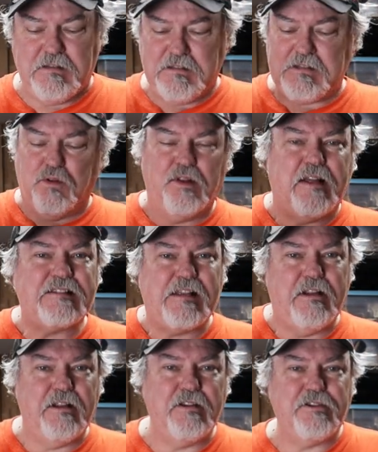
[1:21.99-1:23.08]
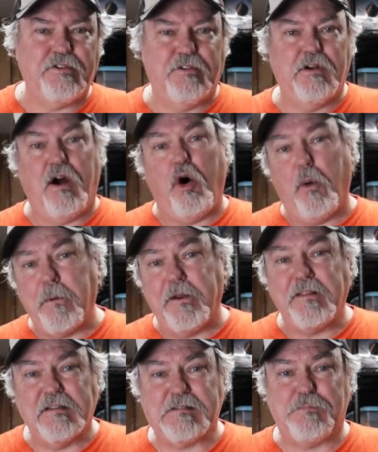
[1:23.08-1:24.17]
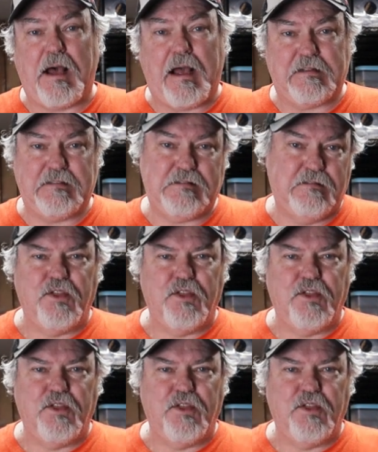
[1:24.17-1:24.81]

So let's get into opening this box.